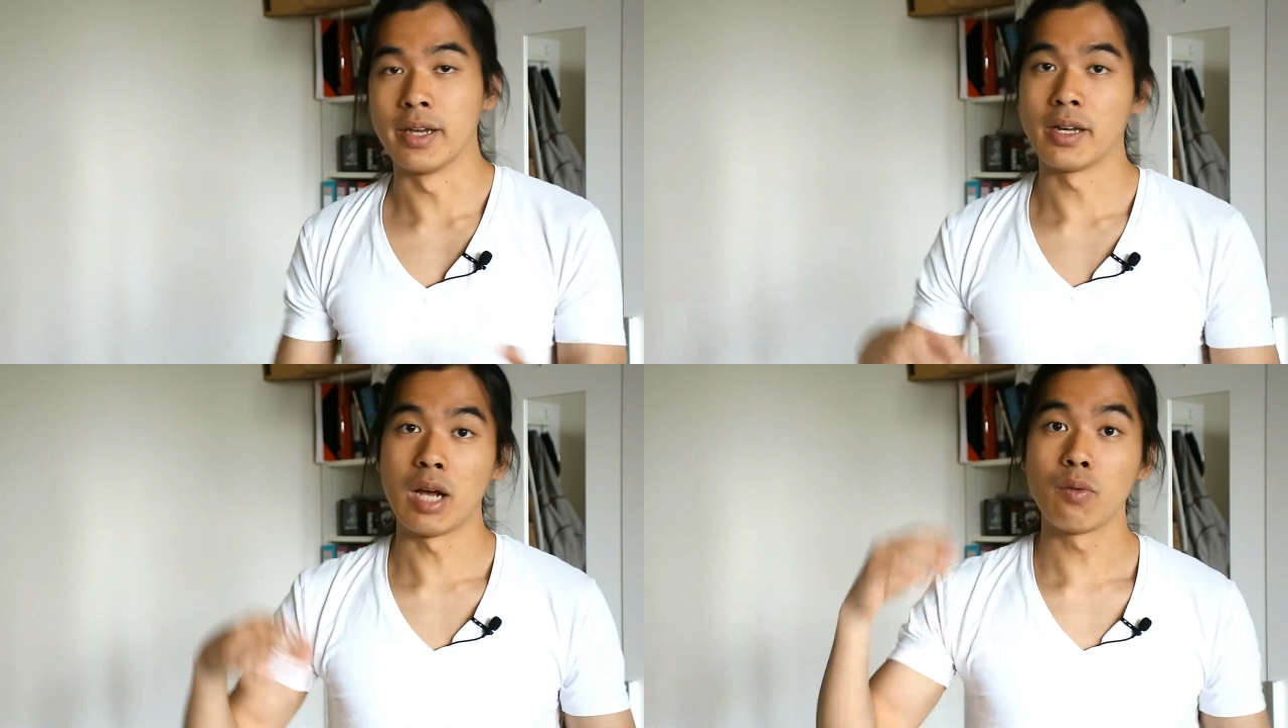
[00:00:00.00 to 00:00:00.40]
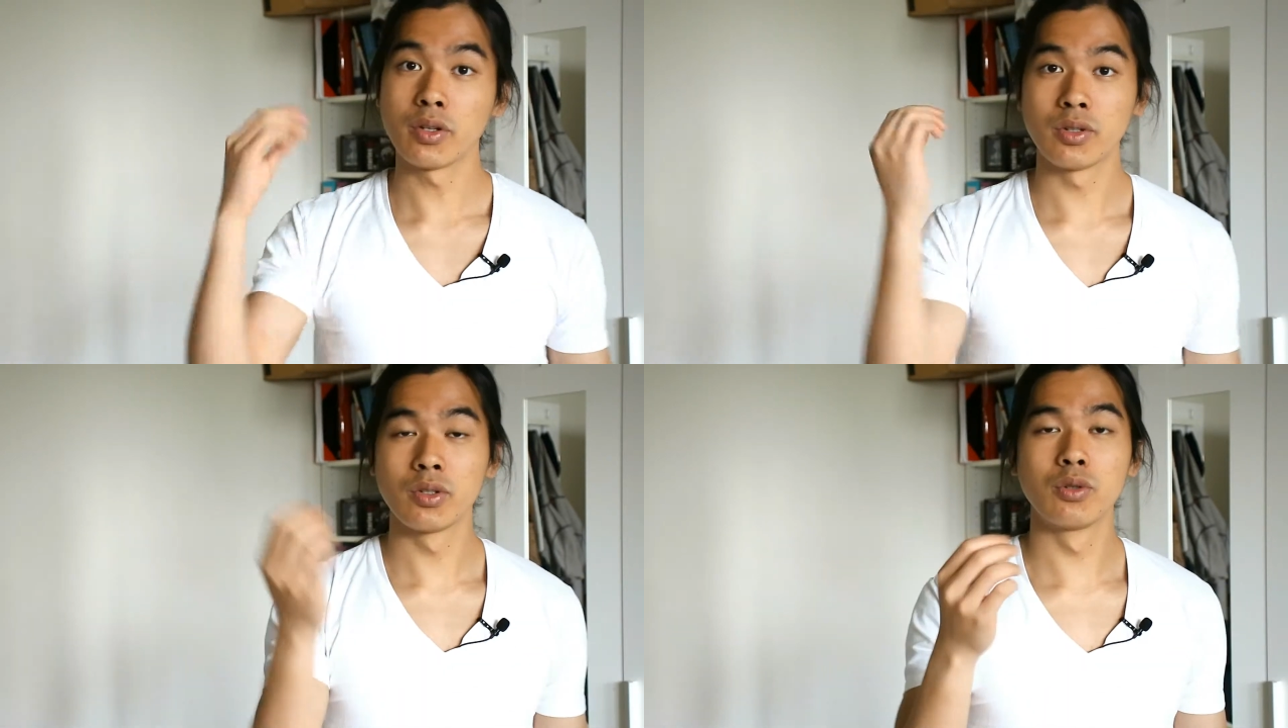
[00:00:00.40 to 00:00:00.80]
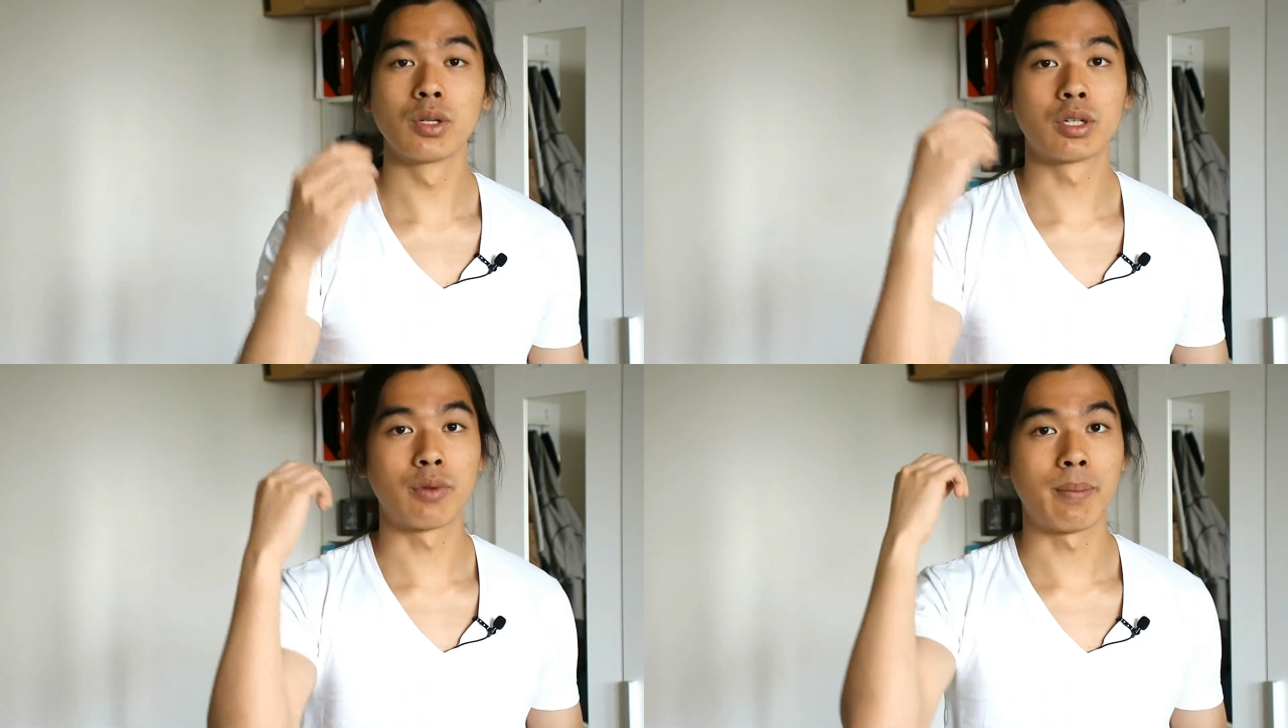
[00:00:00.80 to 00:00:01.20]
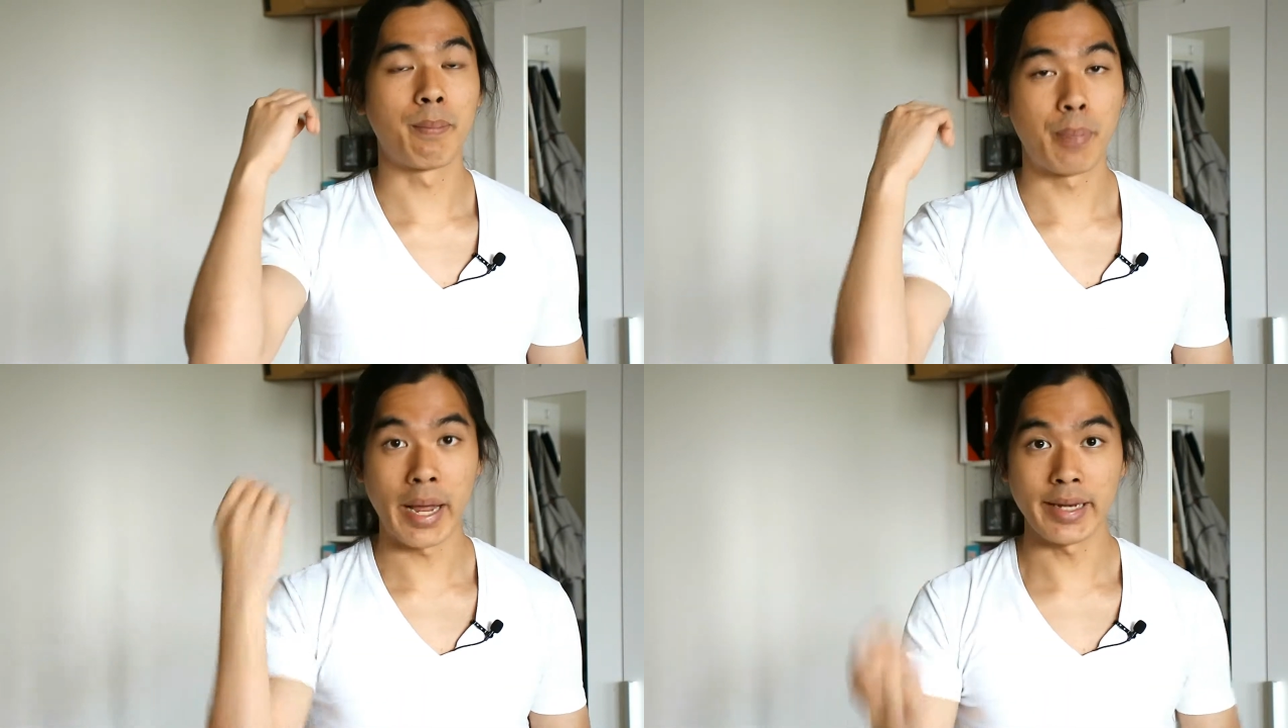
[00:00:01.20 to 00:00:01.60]
And I want you to
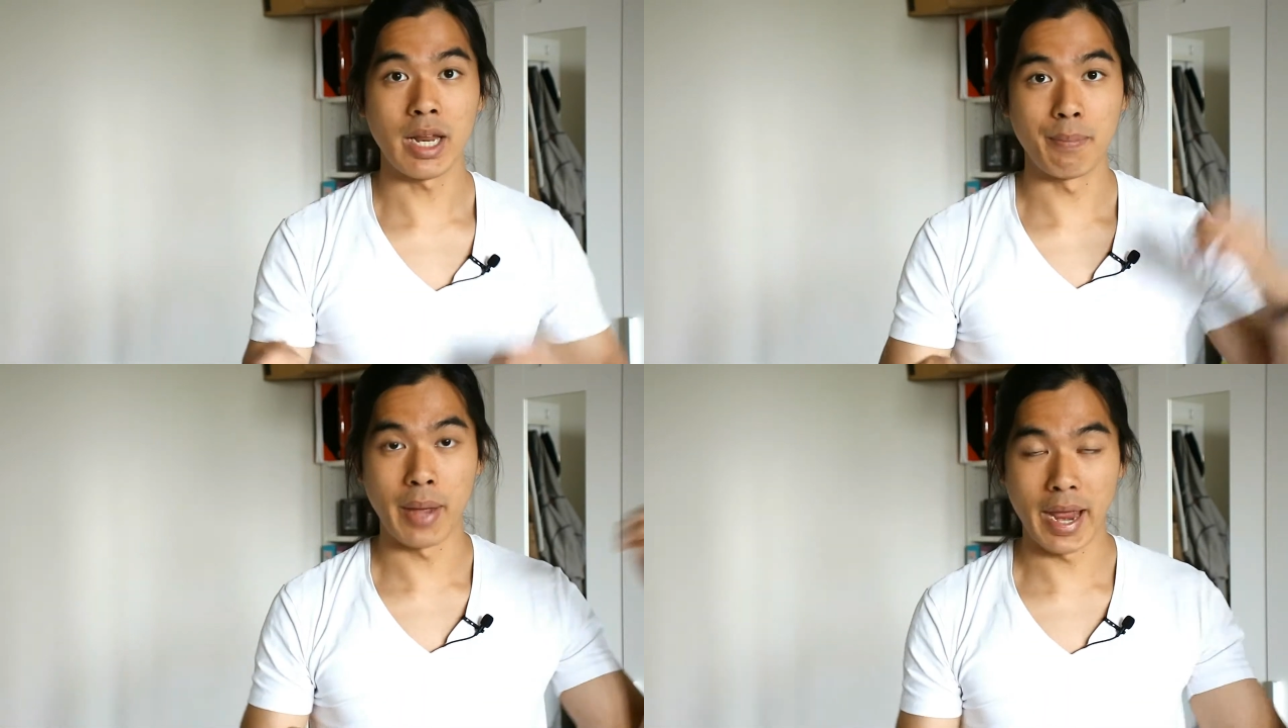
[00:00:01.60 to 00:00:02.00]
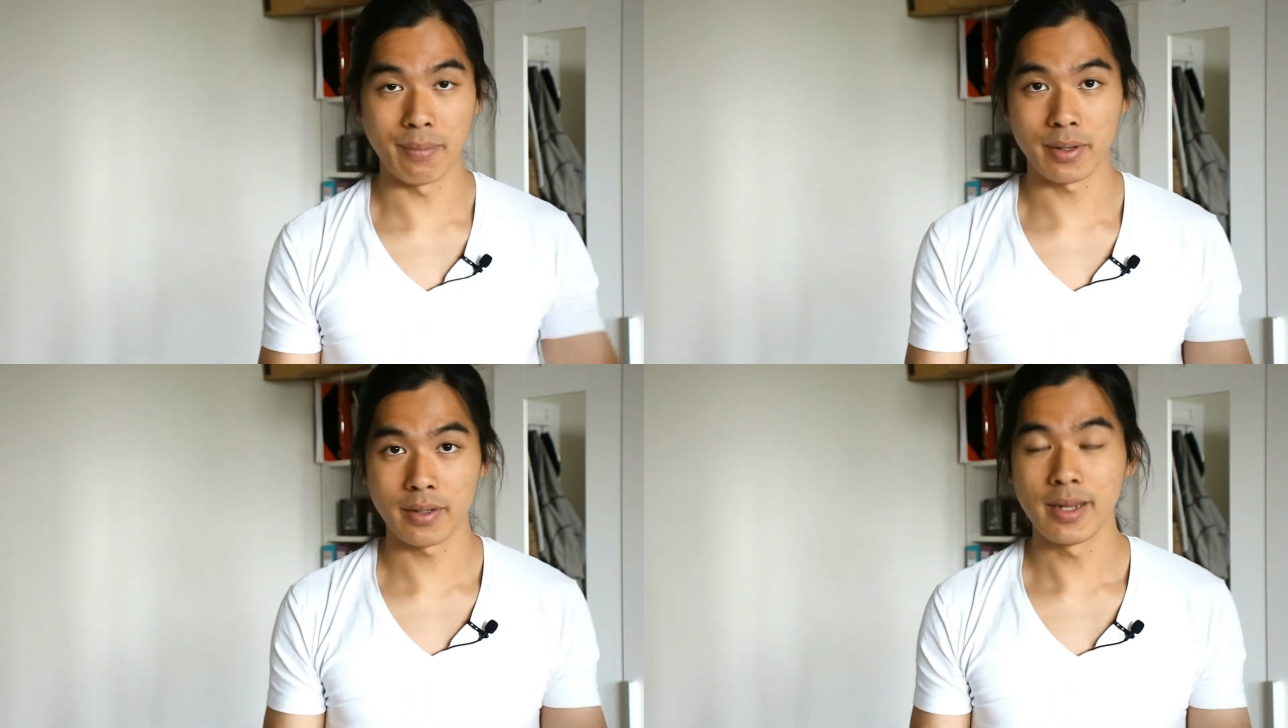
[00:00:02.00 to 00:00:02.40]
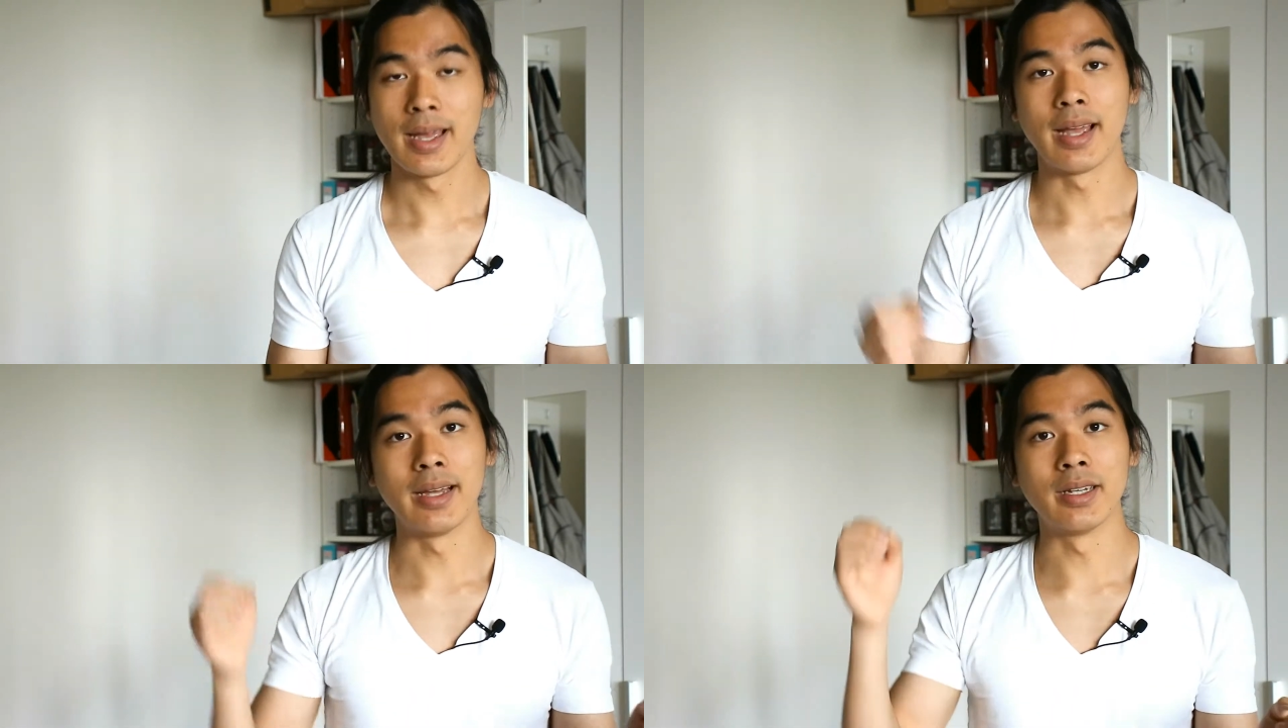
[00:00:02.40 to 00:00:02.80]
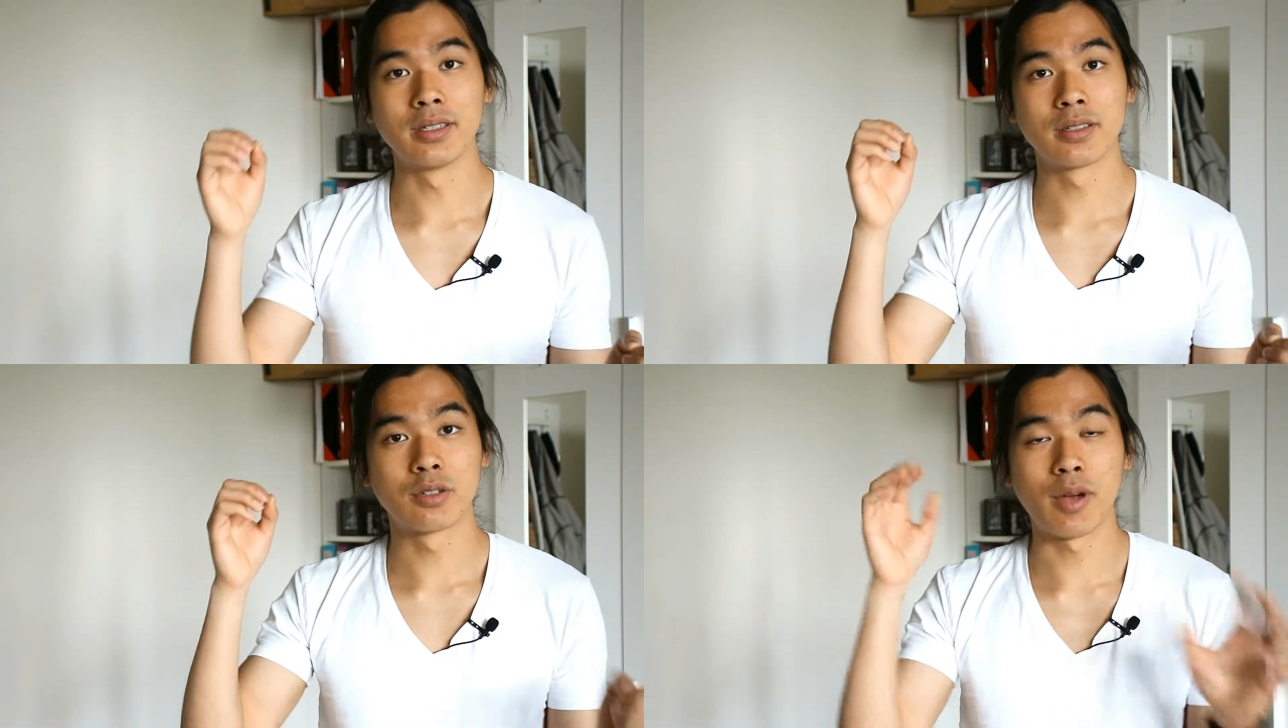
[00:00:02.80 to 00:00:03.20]
grab pen and paper
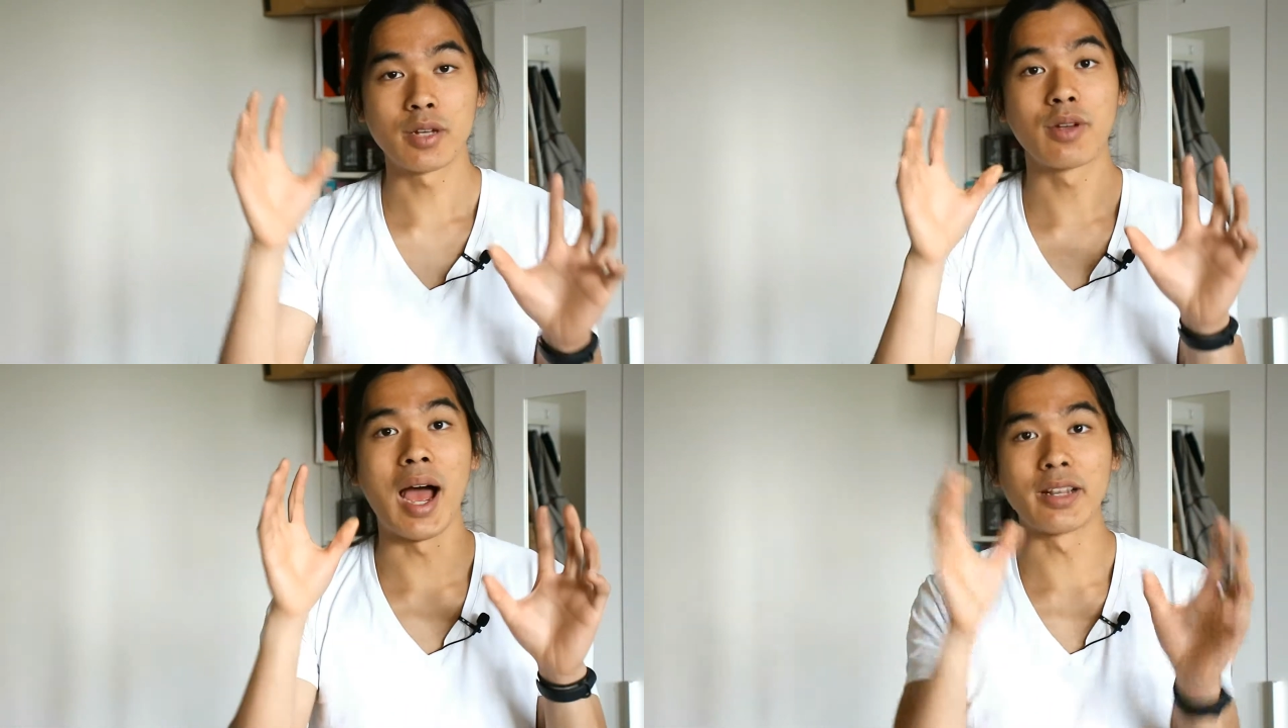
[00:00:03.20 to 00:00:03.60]
and try to